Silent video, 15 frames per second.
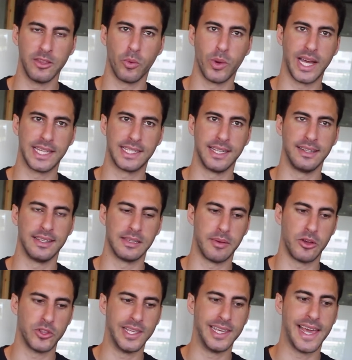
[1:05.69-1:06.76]
the way I see it is
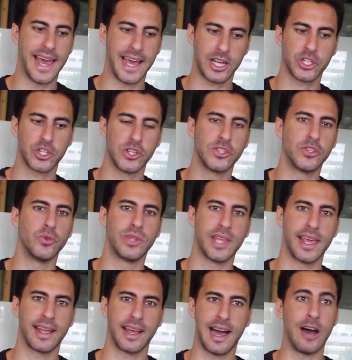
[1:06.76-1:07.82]
about the actions you take